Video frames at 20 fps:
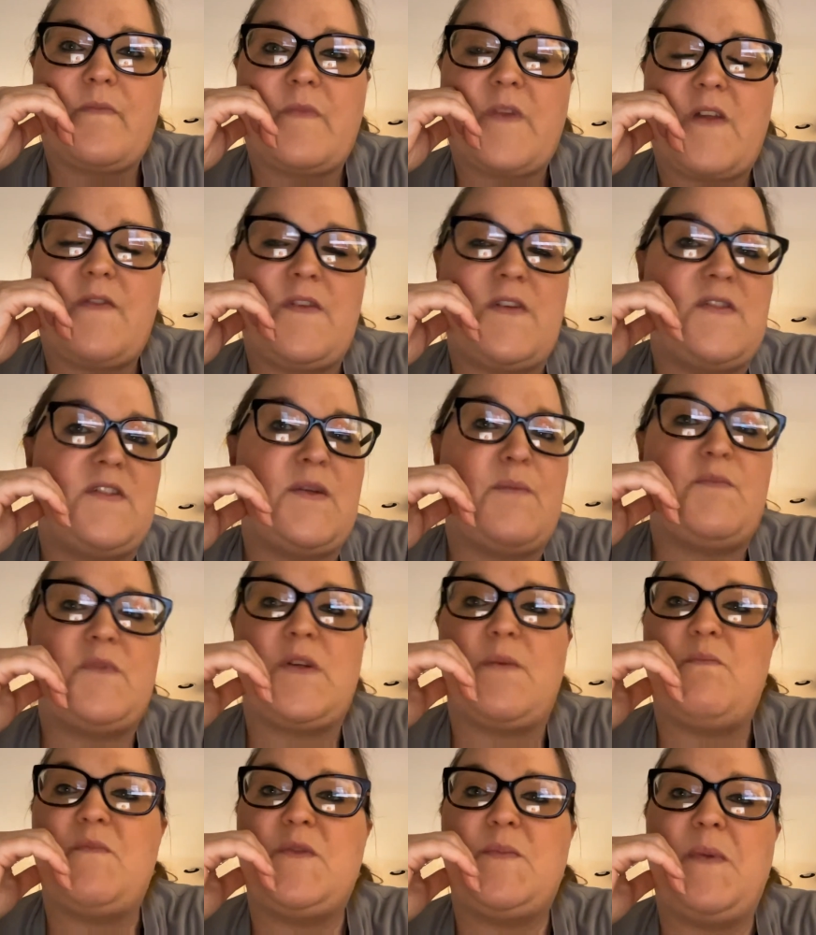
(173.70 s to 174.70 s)
The
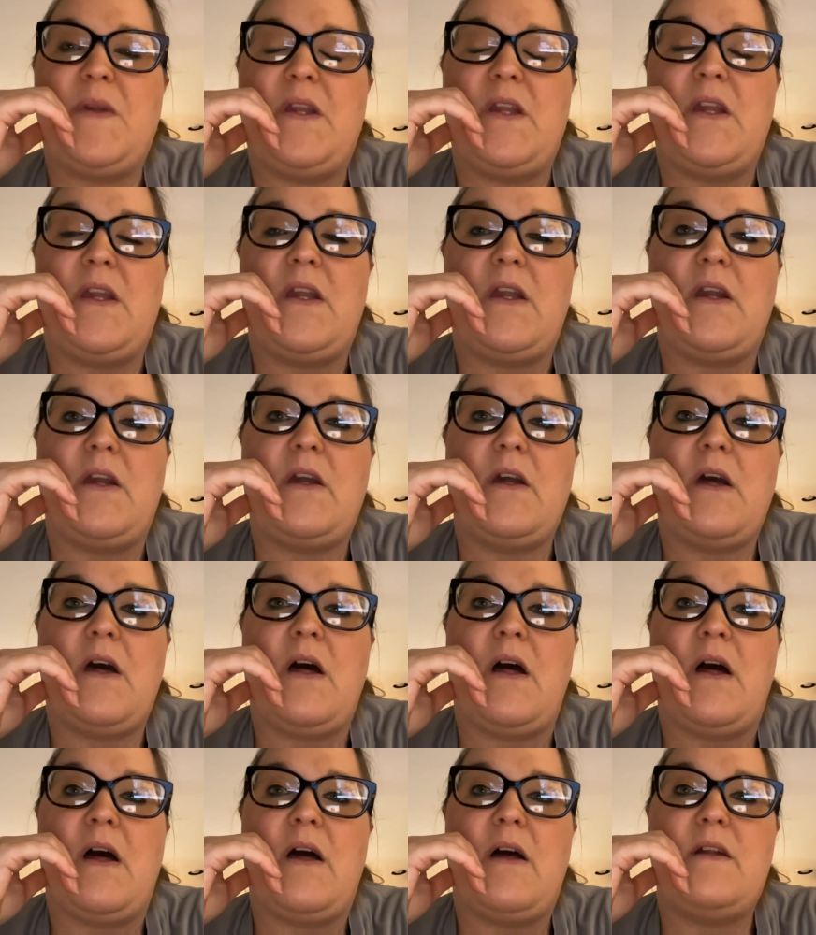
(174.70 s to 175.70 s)
symptoms being
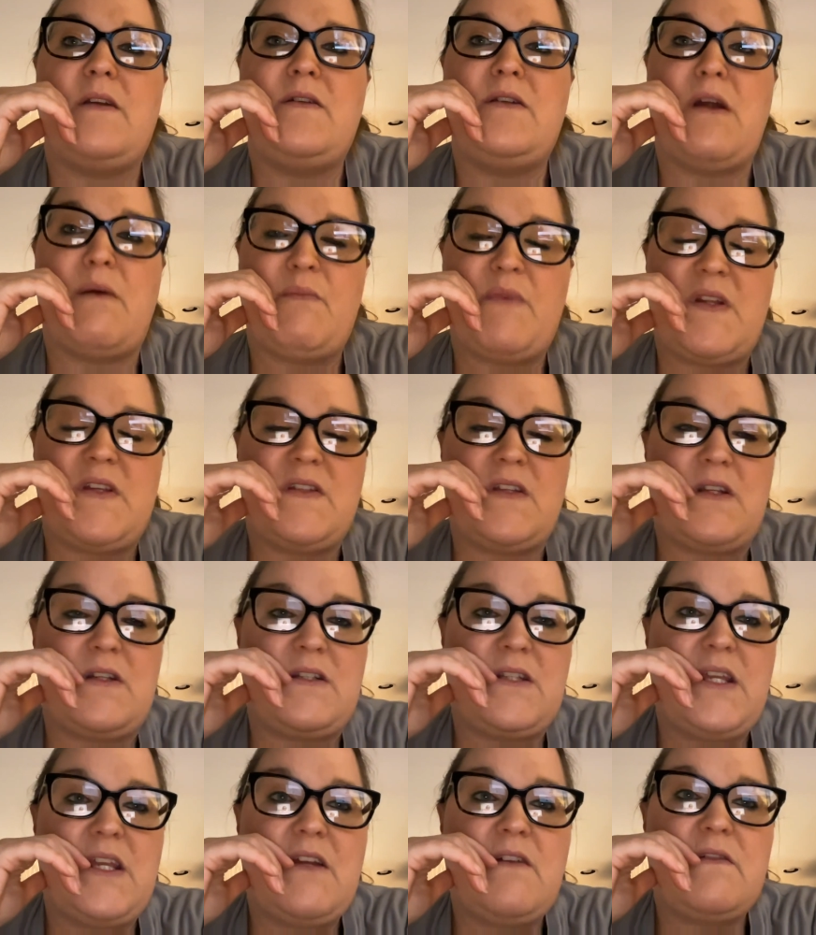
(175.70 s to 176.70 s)
numbness and
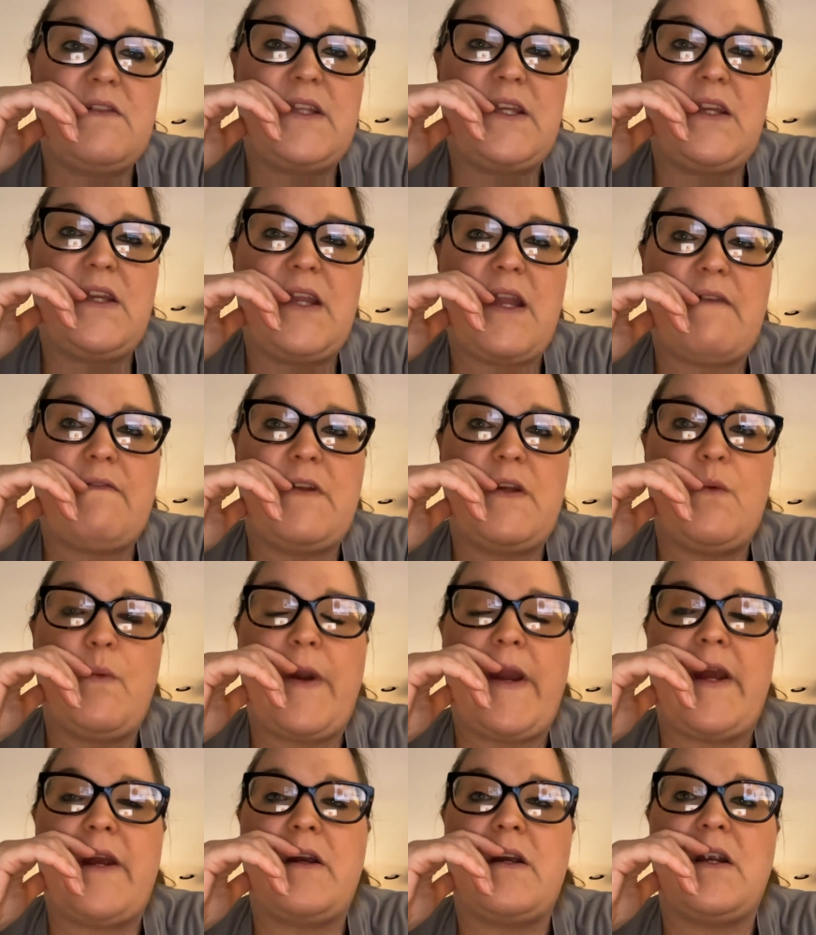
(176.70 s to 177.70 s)
tingling
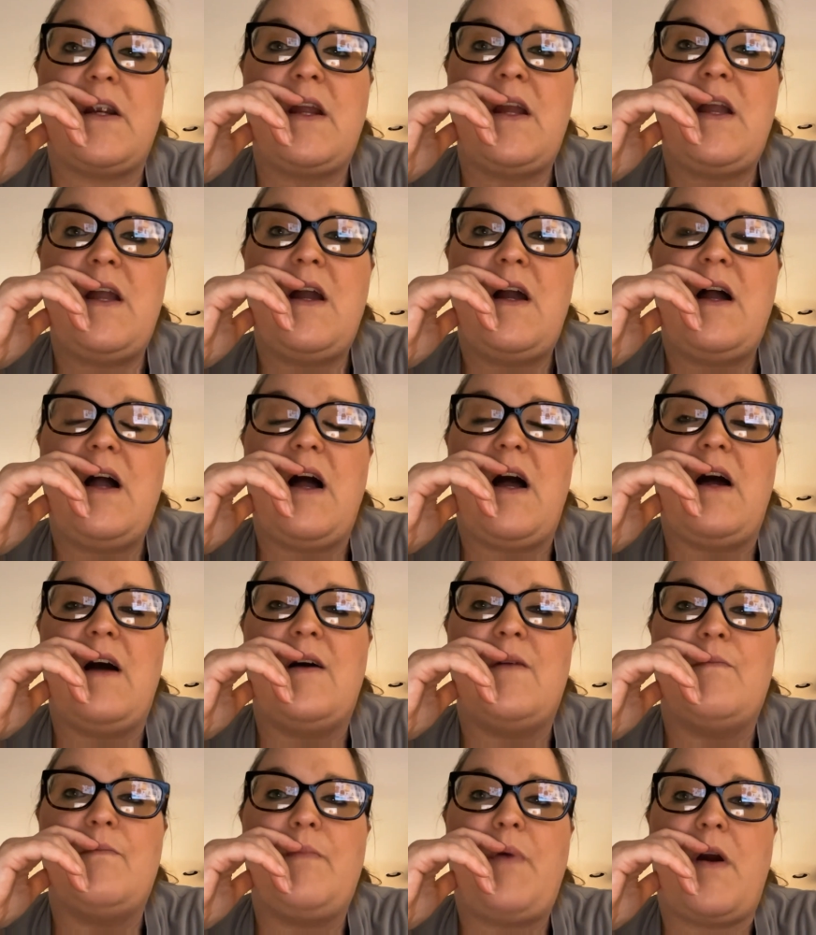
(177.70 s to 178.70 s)
everywhere,
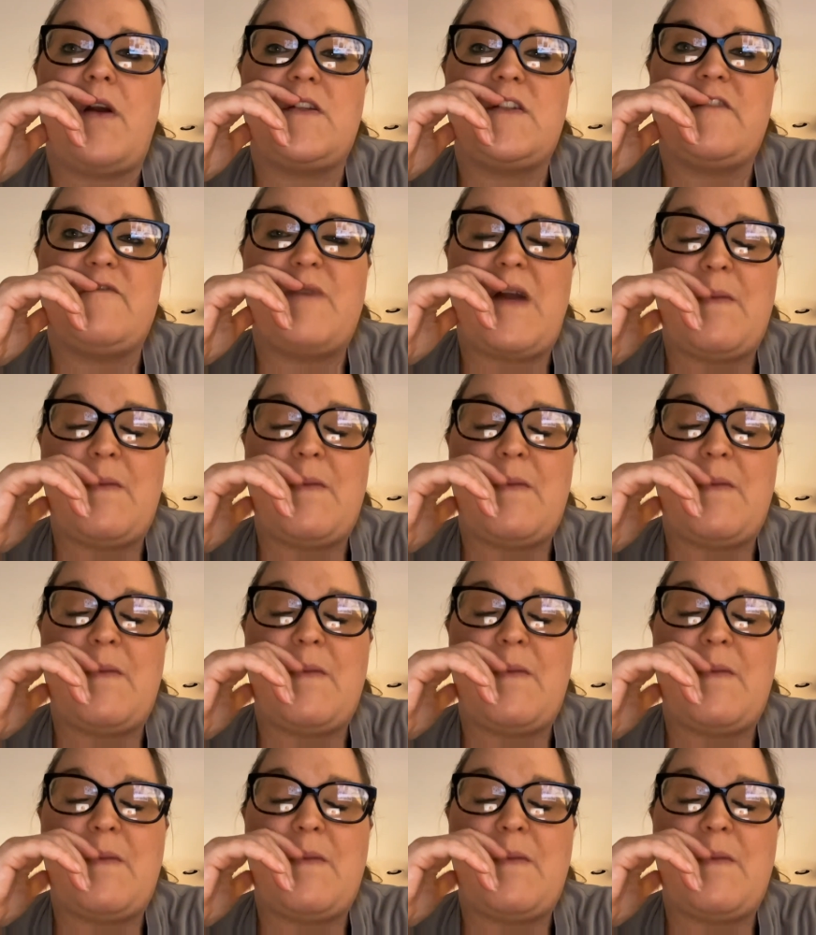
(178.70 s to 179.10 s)
parts of my